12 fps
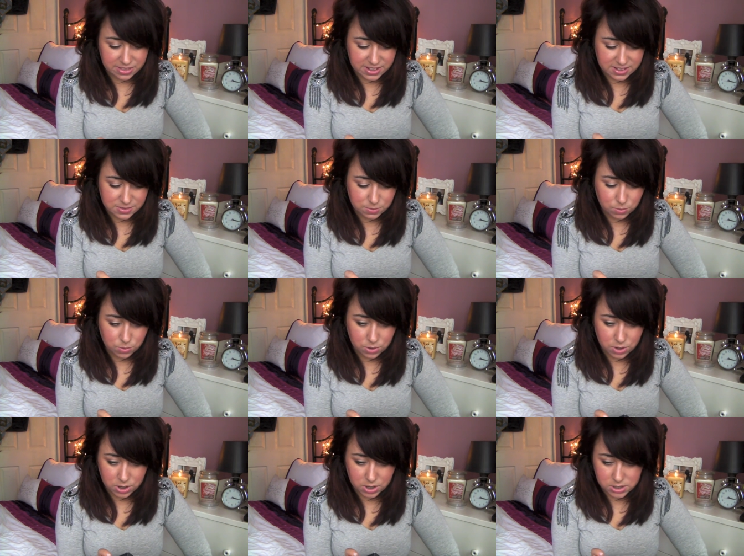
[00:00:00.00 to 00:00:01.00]
This
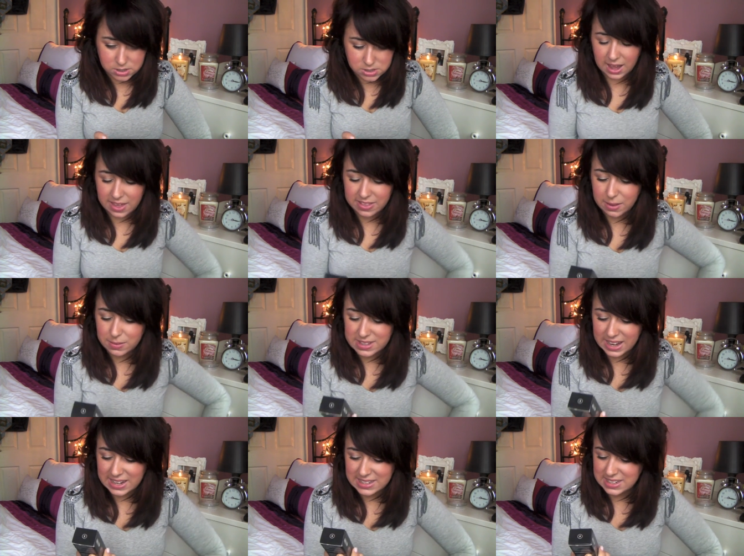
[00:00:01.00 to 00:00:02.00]
was, I think it was
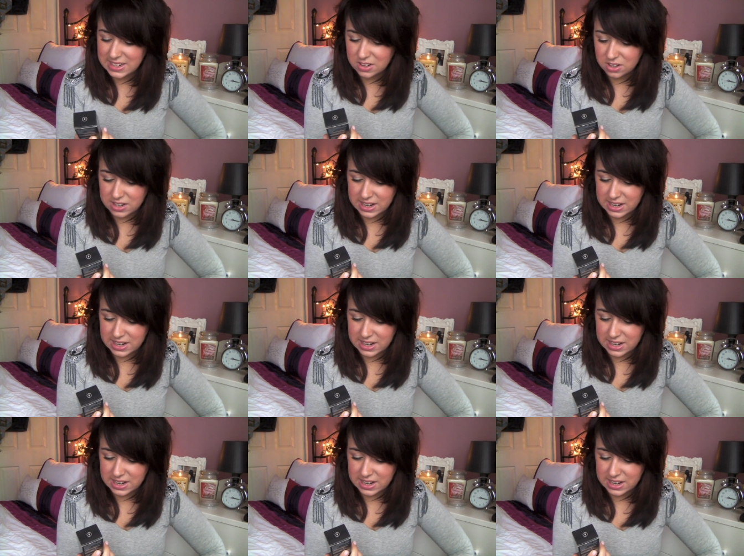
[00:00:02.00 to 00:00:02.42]
£18 or